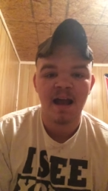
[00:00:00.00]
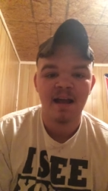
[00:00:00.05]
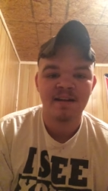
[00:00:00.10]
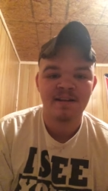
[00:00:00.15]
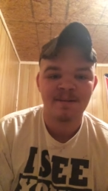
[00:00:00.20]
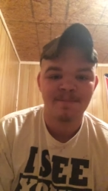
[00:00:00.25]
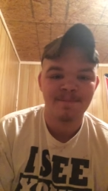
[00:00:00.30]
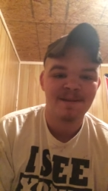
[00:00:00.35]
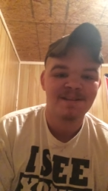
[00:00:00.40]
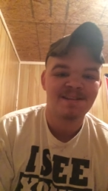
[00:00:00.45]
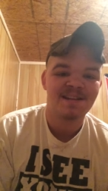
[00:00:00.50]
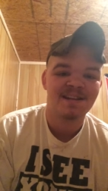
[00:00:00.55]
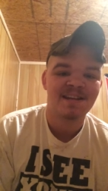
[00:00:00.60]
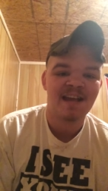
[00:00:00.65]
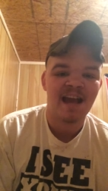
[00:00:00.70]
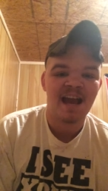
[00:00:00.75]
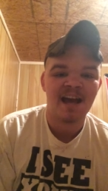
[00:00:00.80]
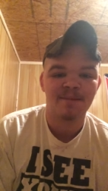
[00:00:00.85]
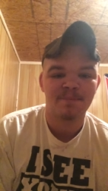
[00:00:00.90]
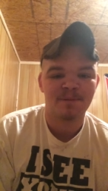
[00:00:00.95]
Demented
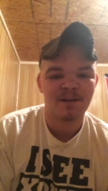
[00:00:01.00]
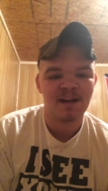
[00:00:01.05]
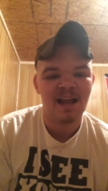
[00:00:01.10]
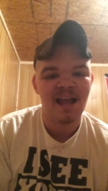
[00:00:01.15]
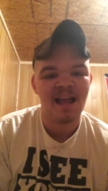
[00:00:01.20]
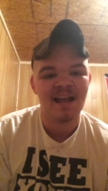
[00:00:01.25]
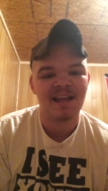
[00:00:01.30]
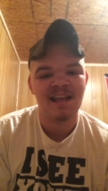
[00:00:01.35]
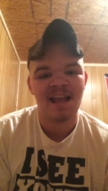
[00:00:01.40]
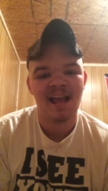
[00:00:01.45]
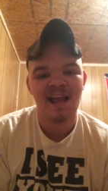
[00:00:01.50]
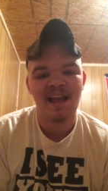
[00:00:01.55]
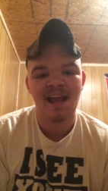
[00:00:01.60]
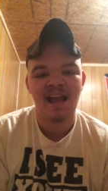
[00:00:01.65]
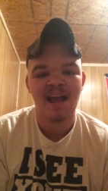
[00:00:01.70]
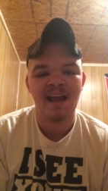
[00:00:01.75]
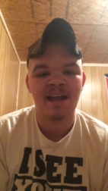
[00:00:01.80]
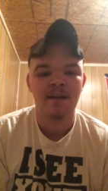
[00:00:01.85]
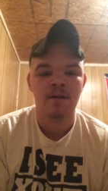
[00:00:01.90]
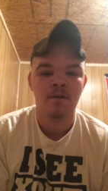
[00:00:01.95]
Caliber,
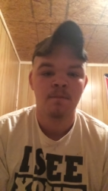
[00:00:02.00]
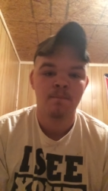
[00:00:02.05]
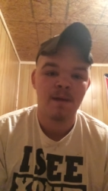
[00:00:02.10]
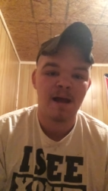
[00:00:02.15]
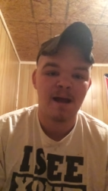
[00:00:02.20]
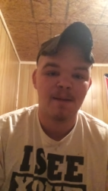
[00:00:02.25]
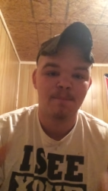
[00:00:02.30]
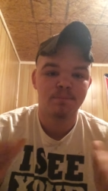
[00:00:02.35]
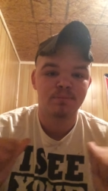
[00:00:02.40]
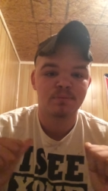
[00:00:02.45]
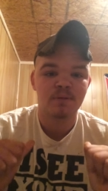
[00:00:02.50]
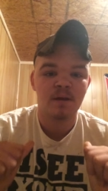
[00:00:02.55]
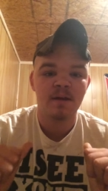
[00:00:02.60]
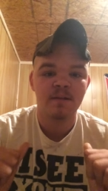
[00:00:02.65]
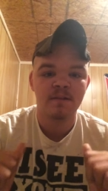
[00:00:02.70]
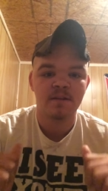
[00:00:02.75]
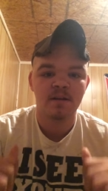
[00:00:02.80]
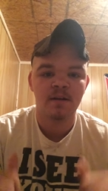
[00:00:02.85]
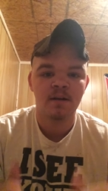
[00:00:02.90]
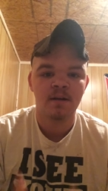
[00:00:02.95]
aka my
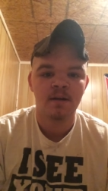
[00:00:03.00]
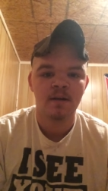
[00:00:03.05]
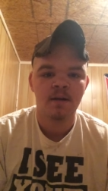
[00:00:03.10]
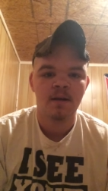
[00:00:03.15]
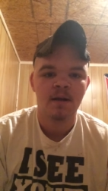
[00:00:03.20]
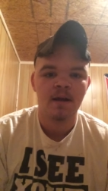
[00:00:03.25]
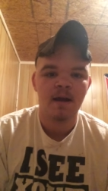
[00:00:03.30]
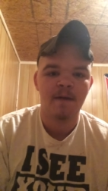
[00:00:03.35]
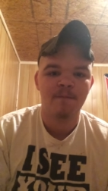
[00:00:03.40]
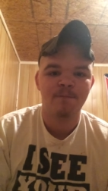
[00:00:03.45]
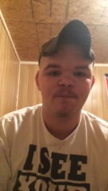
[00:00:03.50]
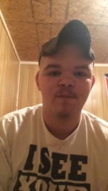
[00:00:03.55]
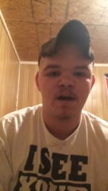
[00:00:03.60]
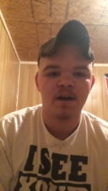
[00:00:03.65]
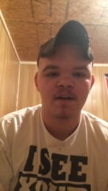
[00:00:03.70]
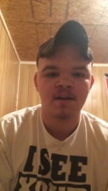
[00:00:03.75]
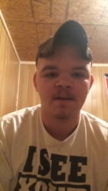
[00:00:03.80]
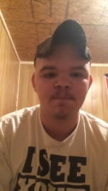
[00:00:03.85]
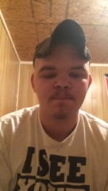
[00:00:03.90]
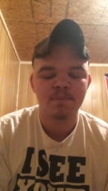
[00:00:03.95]
brother, a
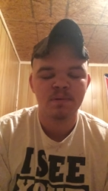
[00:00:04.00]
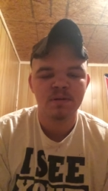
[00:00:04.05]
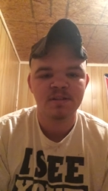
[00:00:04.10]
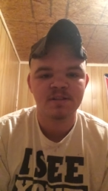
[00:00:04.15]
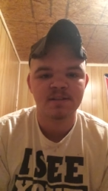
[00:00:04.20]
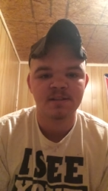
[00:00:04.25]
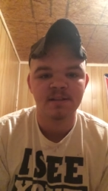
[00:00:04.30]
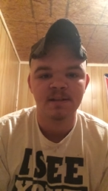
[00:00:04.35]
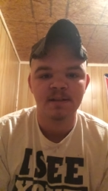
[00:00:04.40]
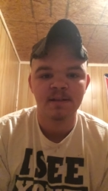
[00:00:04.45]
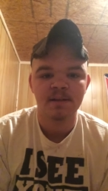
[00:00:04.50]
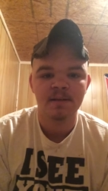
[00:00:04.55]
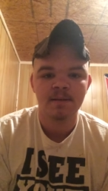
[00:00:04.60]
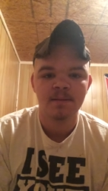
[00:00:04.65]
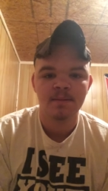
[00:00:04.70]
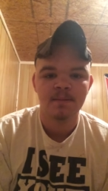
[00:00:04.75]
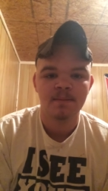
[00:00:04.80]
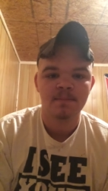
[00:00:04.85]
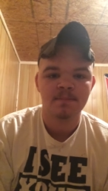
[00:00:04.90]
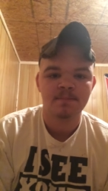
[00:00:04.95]
fucking pussy.
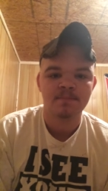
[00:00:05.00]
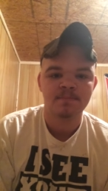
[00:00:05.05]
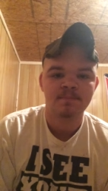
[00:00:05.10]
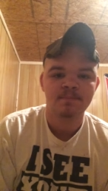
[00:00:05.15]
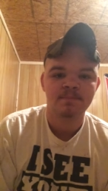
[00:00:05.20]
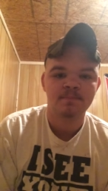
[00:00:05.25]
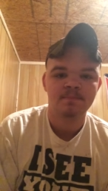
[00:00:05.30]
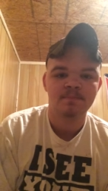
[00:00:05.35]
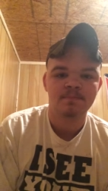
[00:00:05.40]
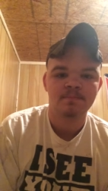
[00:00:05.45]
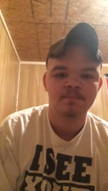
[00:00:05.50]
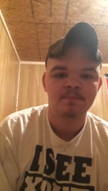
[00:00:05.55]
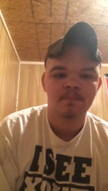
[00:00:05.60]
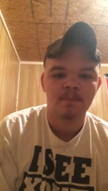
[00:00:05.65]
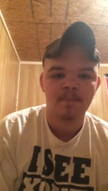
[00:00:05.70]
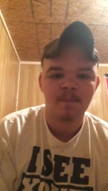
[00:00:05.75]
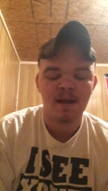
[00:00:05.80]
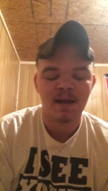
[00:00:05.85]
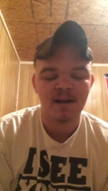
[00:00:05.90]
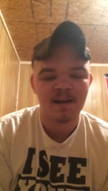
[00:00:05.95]

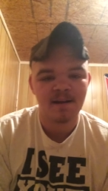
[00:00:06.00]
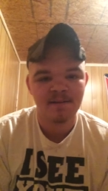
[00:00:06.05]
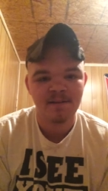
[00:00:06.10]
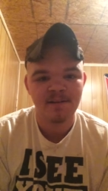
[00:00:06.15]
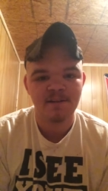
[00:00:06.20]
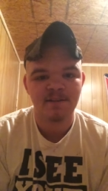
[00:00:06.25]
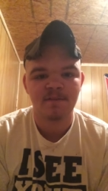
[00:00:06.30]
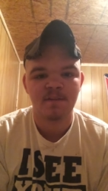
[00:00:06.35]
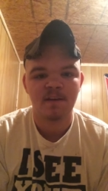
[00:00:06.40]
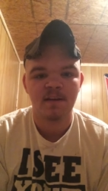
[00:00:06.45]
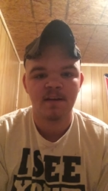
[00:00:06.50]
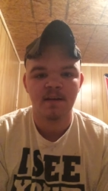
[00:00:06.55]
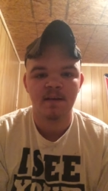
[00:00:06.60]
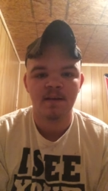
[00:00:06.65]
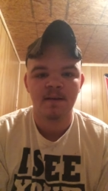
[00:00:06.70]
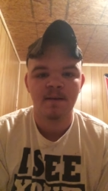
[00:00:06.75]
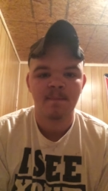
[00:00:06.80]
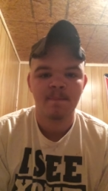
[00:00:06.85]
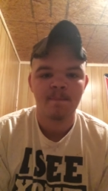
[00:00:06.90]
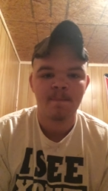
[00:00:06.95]
I got news for you.
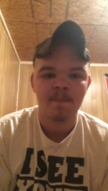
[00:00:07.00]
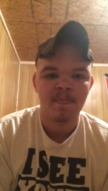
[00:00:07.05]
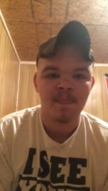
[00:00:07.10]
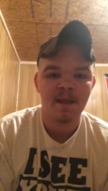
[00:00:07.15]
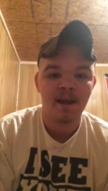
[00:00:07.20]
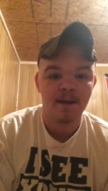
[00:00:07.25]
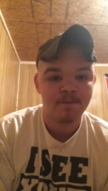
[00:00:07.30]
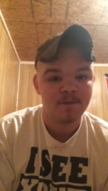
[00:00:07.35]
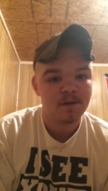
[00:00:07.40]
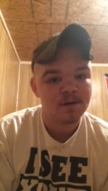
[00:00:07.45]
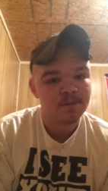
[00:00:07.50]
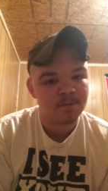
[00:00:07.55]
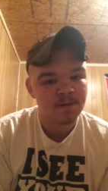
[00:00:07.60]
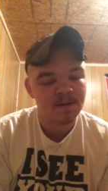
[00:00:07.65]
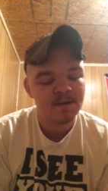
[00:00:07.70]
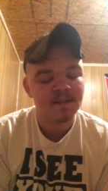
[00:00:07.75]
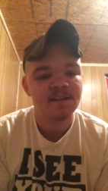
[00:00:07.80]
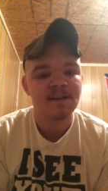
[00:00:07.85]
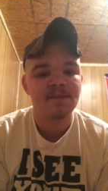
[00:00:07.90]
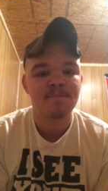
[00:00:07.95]
If you're
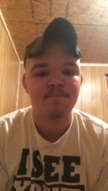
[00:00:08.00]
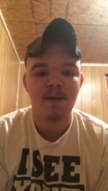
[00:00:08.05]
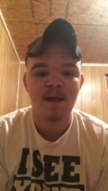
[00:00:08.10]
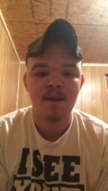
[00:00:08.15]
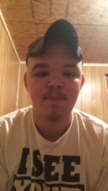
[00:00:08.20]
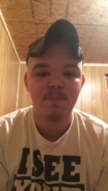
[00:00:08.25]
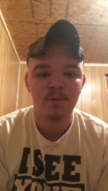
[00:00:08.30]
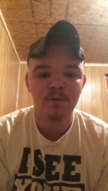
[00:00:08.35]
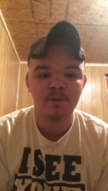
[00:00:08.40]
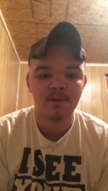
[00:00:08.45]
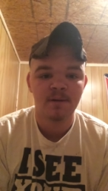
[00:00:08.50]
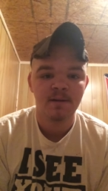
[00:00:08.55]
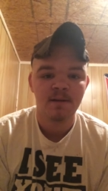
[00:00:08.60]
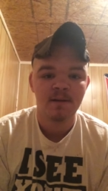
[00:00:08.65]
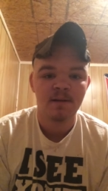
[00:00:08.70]
one of them people